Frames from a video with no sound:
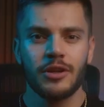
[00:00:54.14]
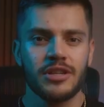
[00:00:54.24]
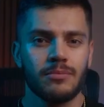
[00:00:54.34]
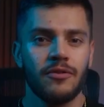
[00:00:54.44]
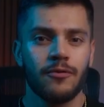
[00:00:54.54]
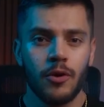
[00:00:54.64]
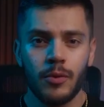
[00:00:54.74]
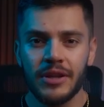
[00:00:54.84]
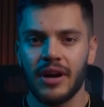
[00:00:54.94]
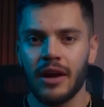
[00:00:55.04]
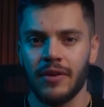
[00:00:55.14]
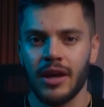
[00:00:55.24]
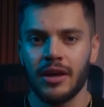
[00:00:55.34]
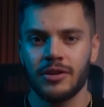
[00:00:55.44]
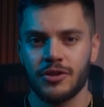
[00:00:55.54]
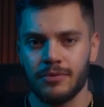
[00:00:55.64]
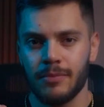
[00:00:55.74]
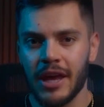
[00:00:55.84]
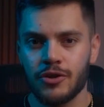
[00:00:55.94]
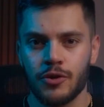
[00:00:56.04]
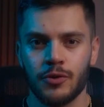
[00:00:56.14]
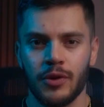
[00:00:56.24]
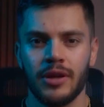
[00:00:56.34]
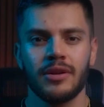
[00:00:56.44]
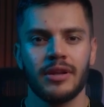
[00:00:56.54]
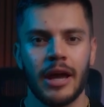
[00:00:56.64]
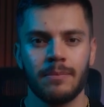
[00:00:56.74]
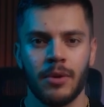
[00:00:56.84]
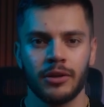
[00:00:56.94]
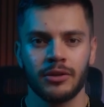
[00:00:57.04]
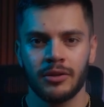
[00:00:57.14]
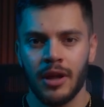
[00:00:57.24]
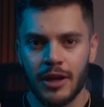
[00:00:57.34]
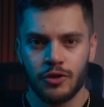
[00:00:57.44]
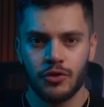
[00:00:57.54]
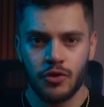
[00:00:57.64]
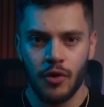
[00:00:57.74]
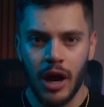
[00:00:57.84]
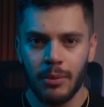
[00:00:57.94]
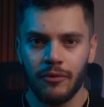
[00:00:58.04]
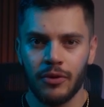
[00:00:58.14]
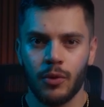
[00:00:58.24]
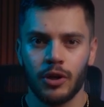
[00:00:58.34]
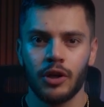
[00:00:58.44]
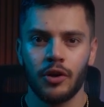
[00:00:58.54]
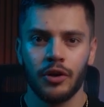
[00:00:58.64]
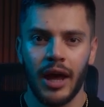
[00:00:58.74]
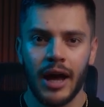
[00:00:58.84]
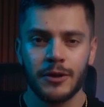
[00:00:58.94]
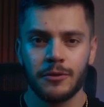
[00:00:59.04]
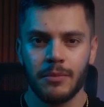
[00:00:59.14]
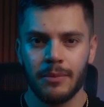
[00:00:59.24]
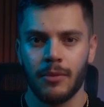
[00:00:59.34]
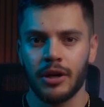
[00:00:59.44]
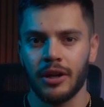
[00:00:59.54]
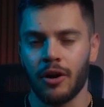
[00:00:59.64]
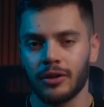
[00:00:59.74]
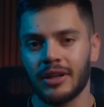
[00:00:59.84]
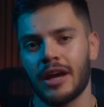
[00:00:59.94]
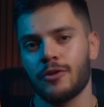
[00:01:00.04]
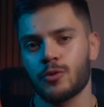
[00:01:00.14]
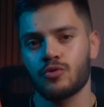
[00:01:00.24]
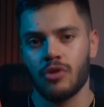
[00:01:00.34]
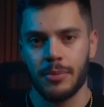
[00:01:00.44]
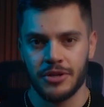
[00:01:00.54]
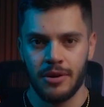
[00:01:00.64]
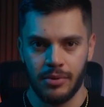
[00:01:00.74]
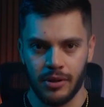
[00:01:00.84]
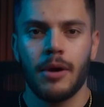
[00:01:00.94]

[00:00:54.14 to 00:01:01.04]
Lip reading: Now listen, before we dive in, just make sure to hit the like button and subscribe if you want to learn how to make money online through dropshipping.